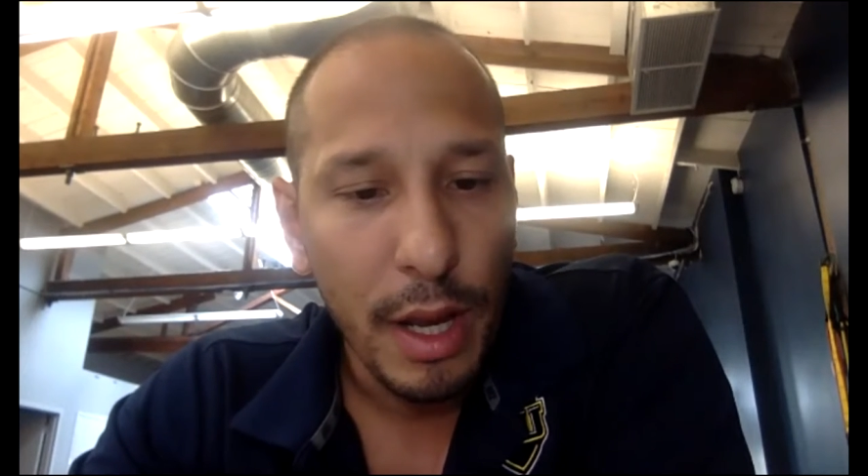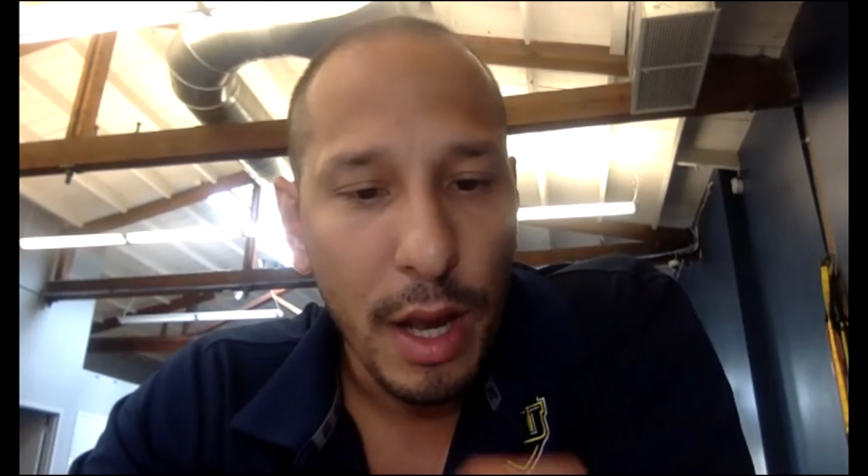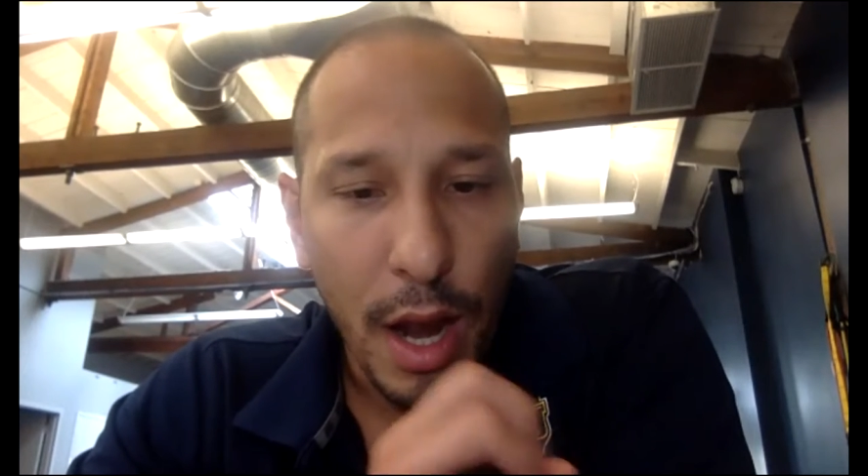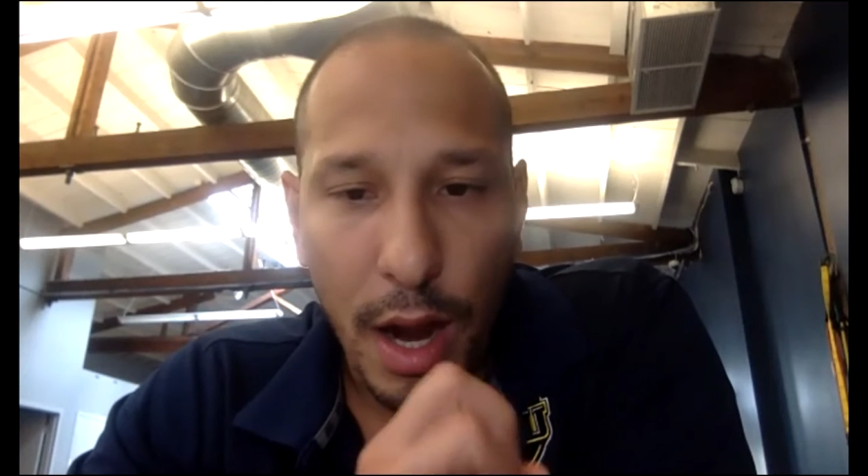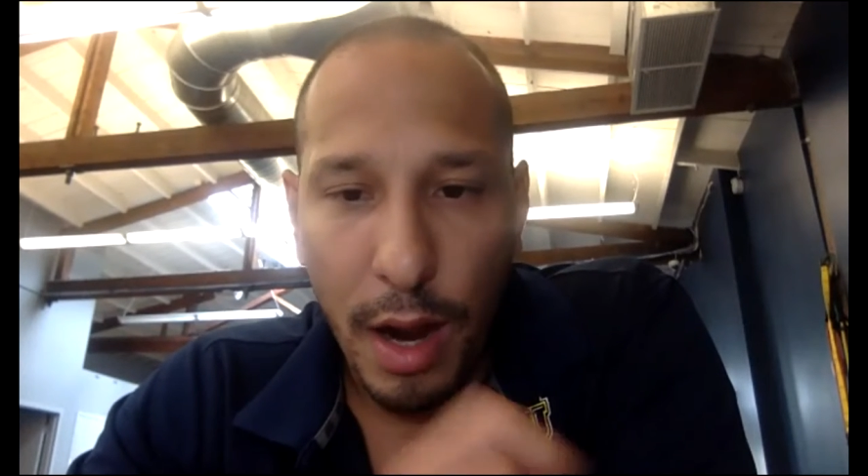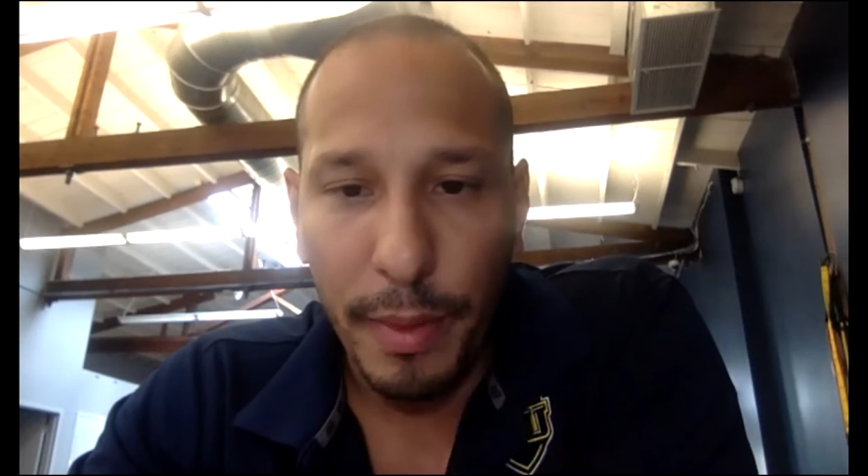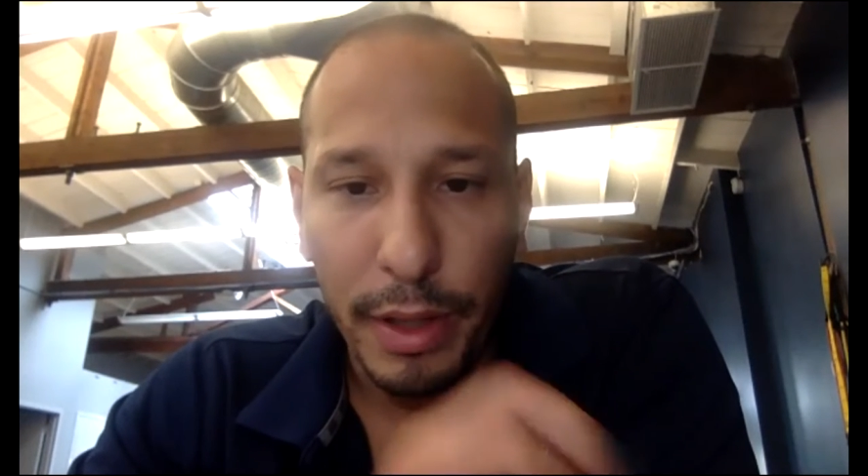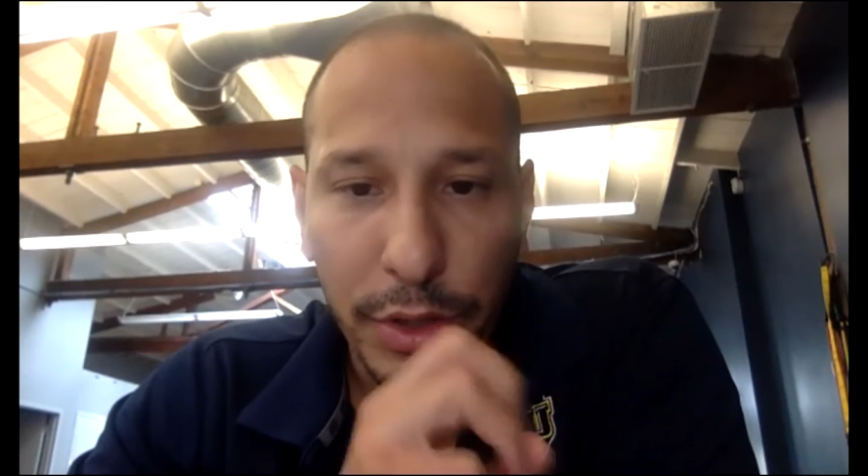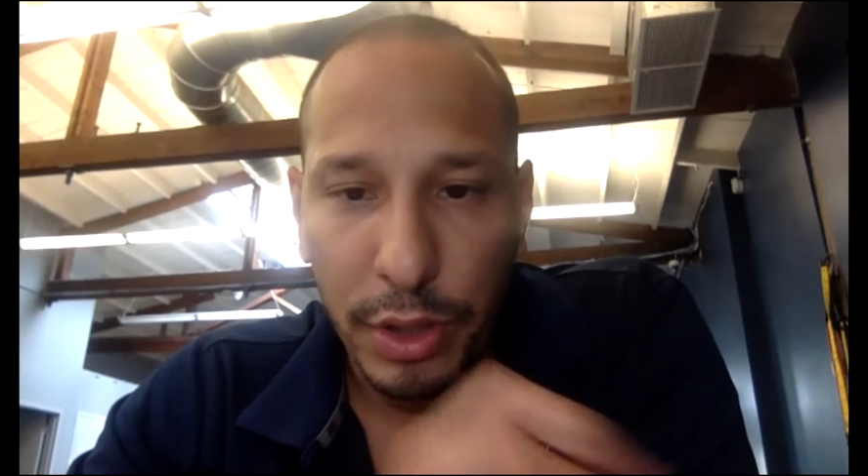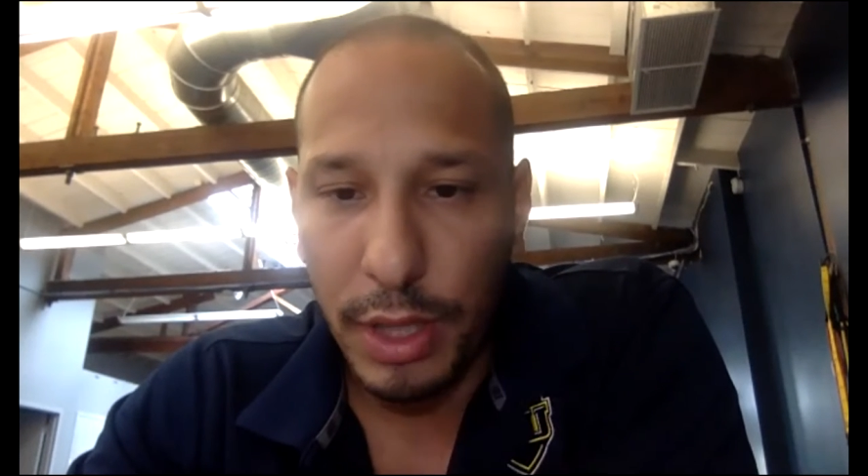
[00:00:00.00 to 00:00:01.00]

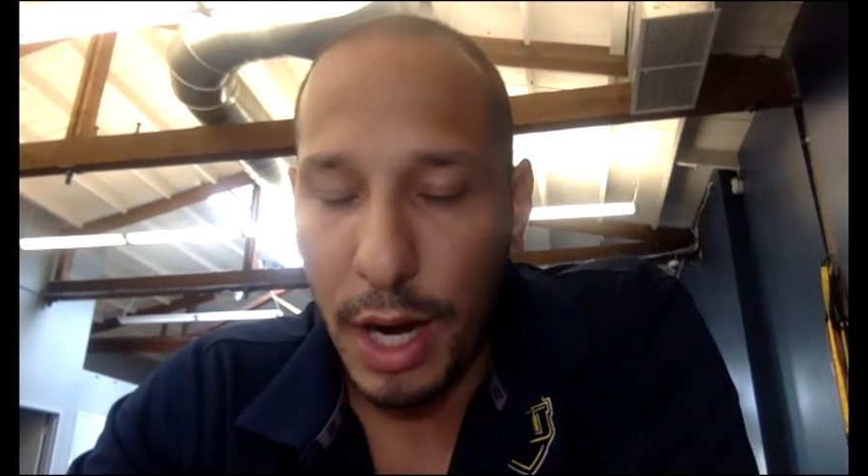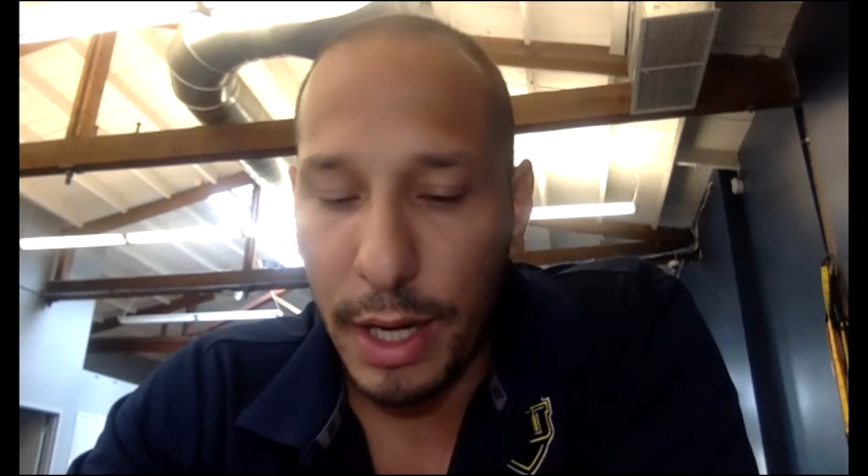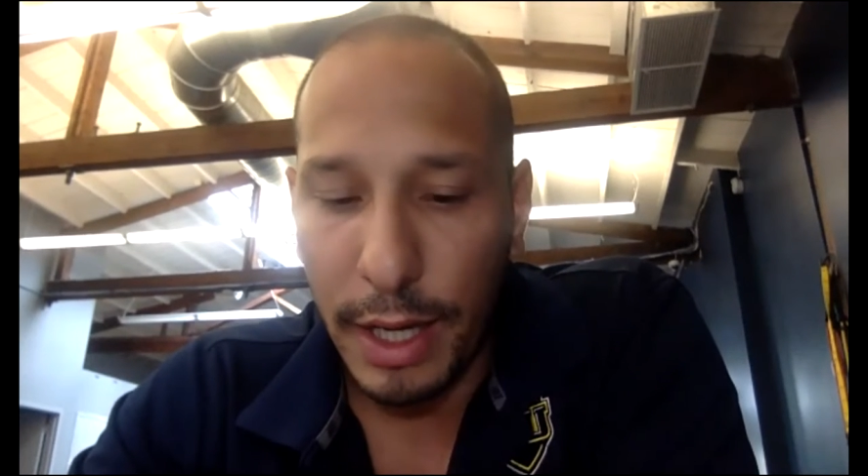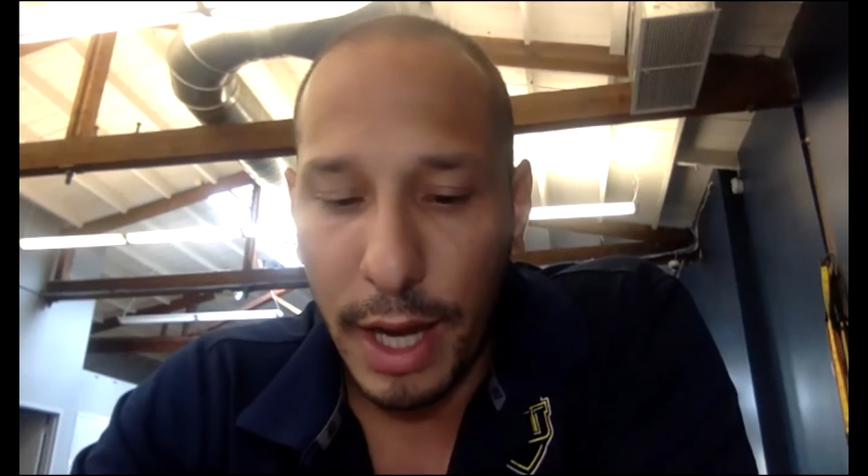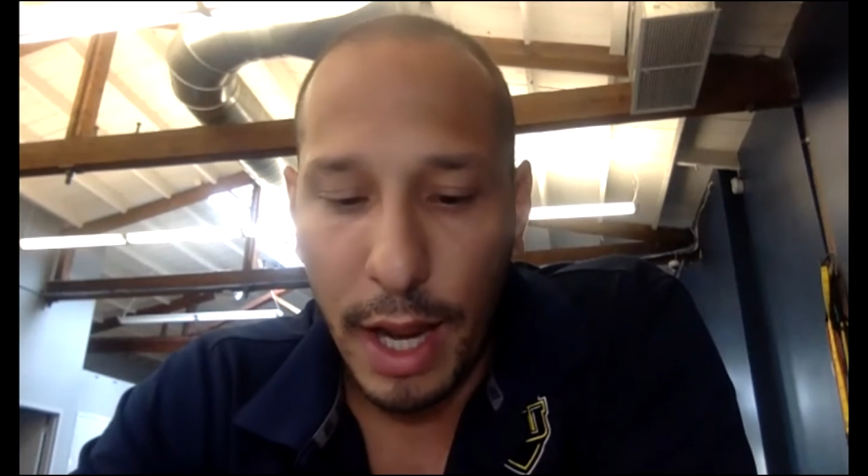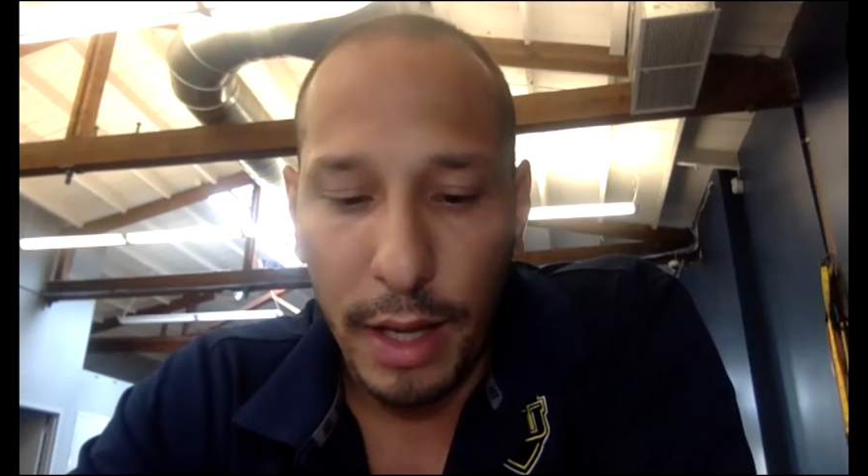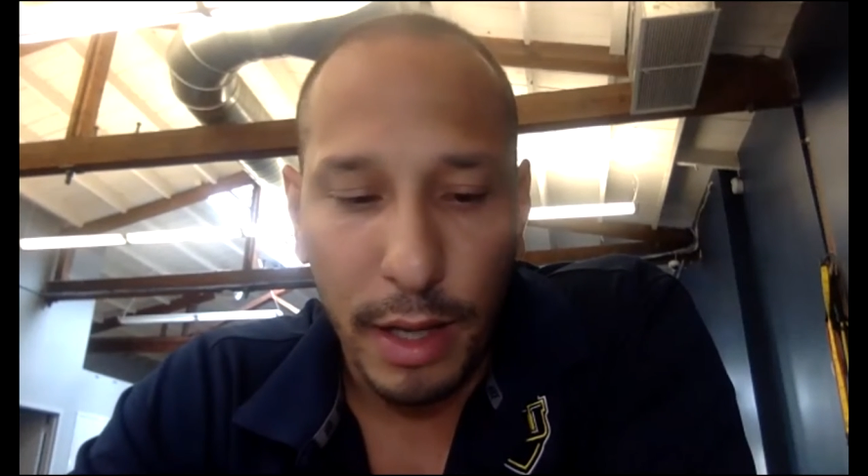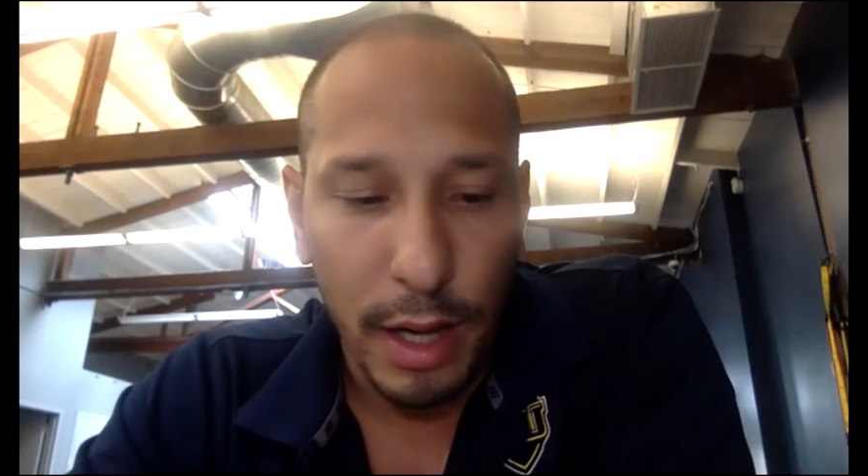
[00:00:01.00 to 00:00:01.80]
and just kind of get,